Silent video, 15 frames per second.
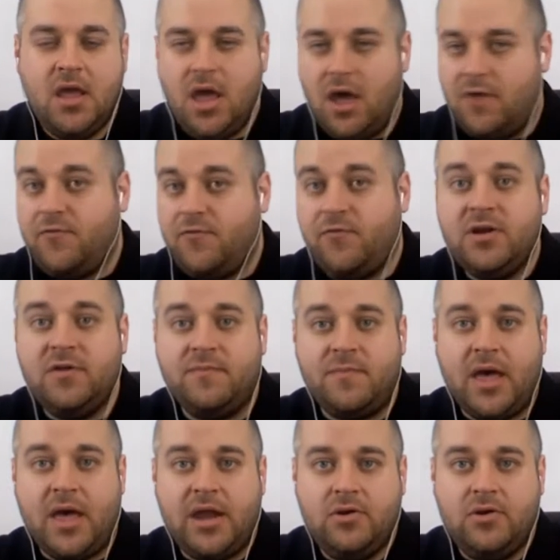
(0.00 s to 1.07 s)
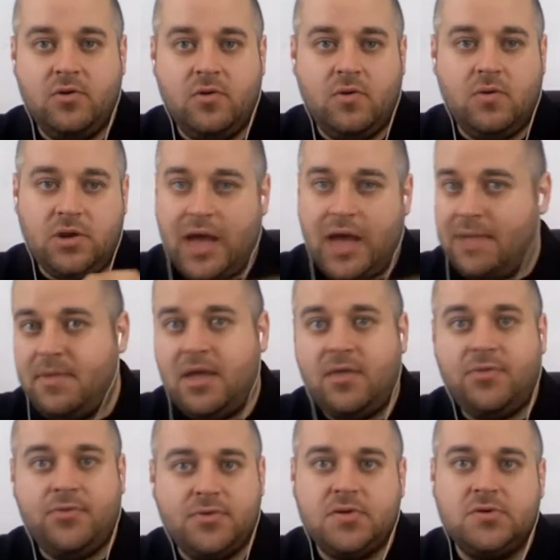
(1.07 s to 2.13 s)
a friend of mine who I met
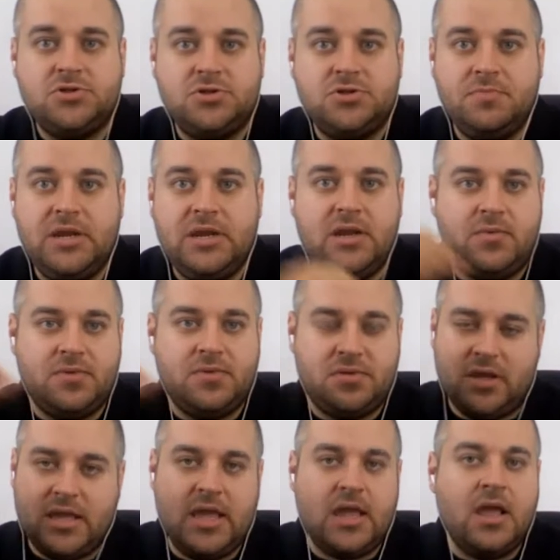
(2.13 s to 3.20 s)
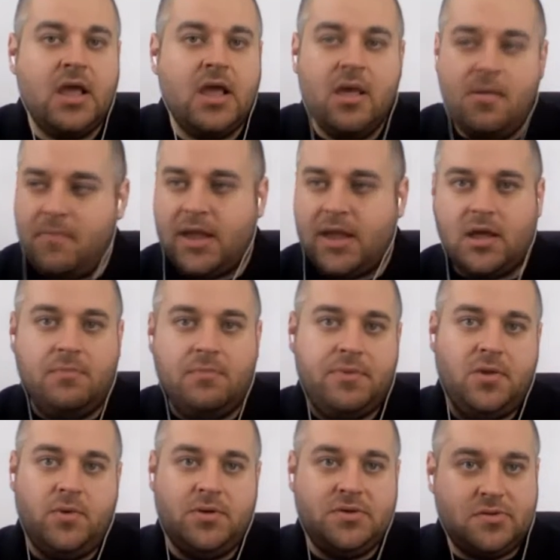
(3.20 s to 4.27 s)
through social media was like, hey, my
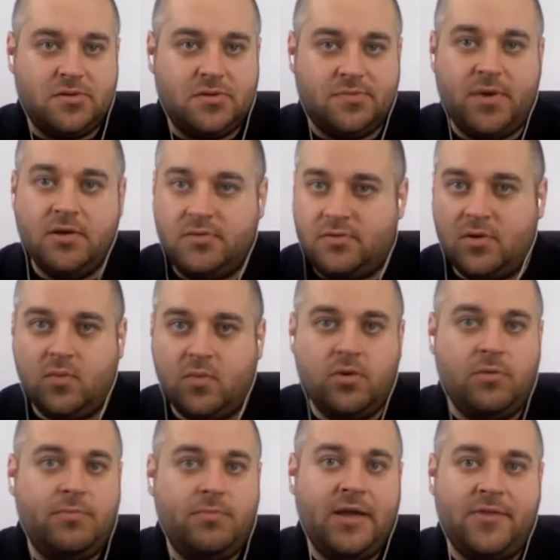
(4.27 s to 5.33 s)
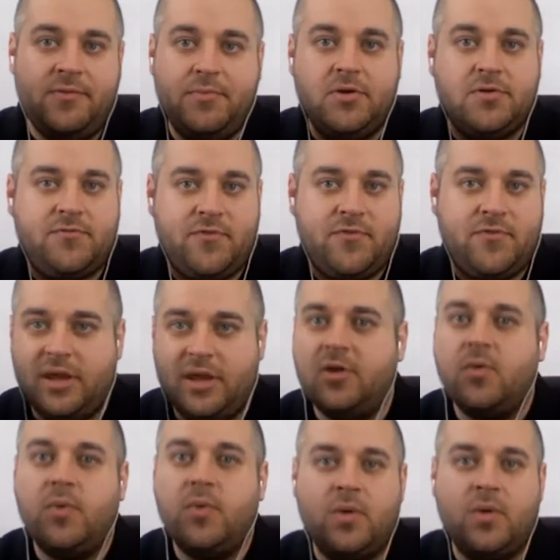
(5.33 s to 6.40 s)
company wants to sponsor it. We'll buy the books for everybody.
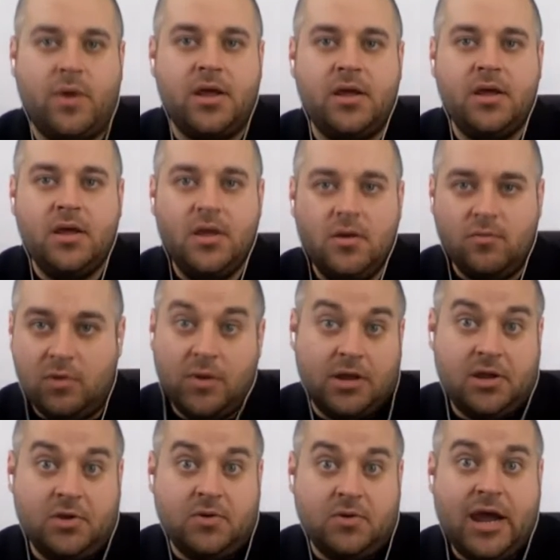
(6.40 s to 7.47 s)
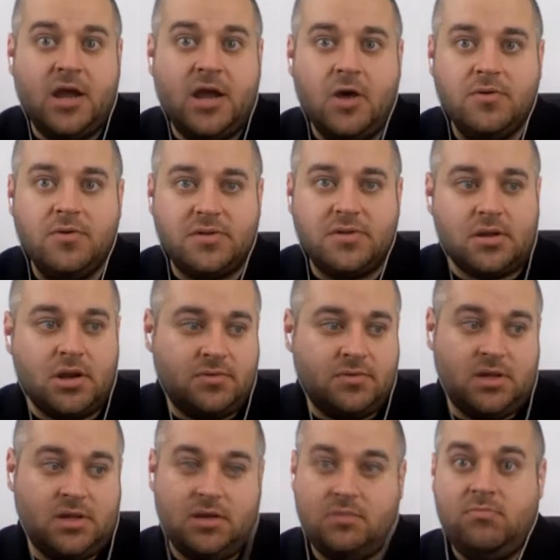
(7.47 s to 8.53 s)
We want to kind of host it. And I was
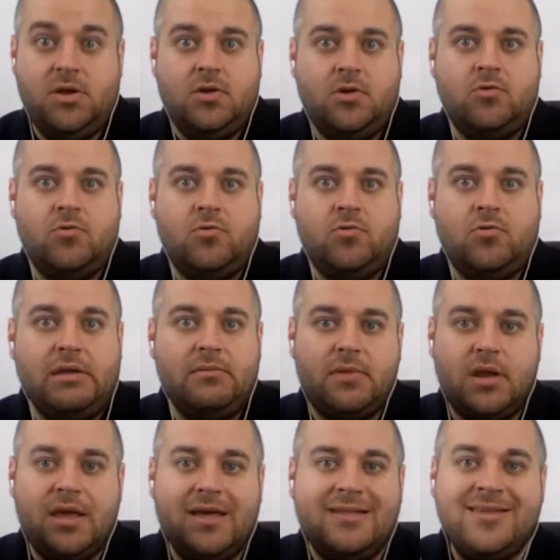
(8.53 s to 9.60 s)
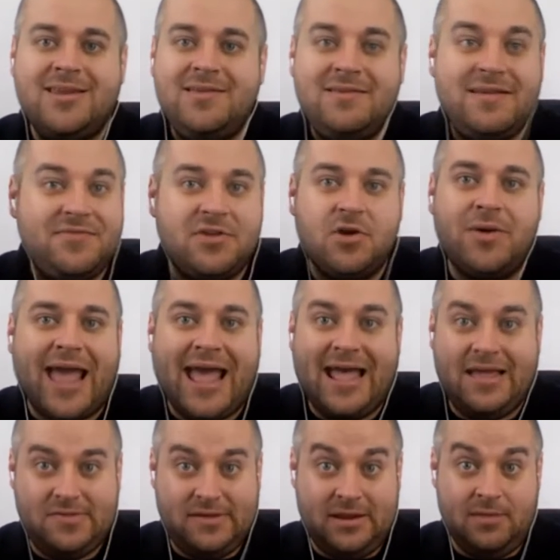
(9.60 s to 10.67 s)
like, great. Didn't even have to go and
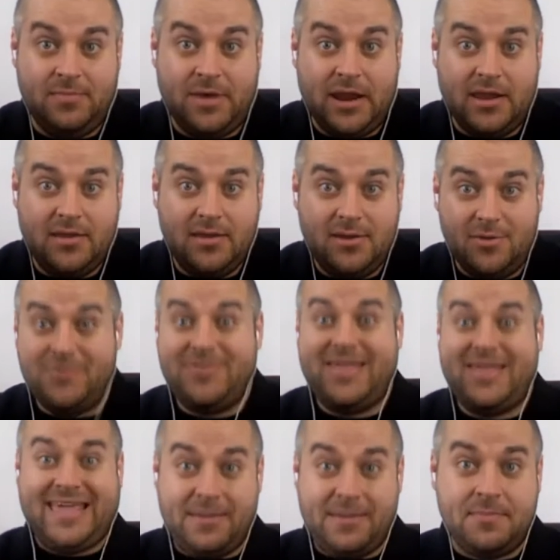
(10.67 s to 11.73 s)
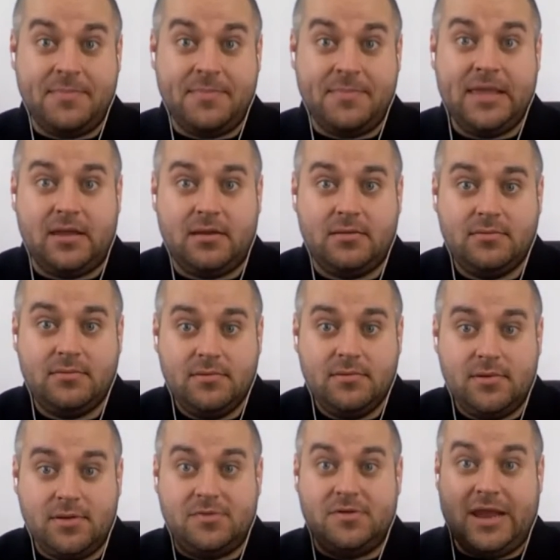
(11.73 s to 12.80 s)
ask anybody. They came to me
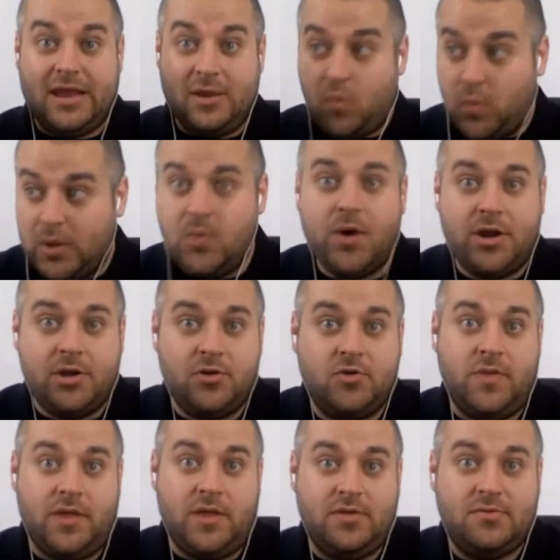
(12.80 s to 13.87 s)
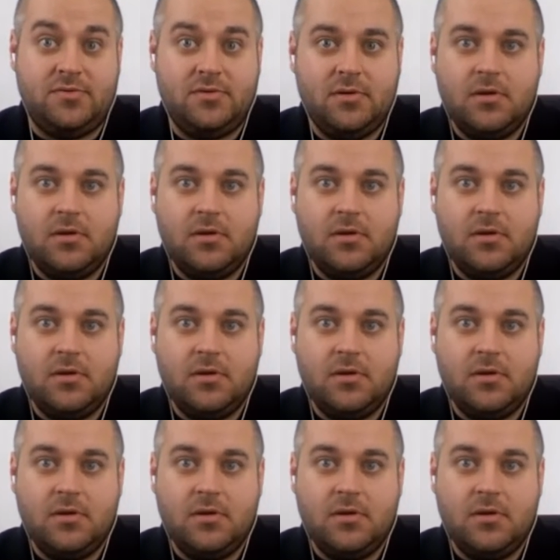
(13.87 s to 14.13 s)
and said, hey, we want to do this.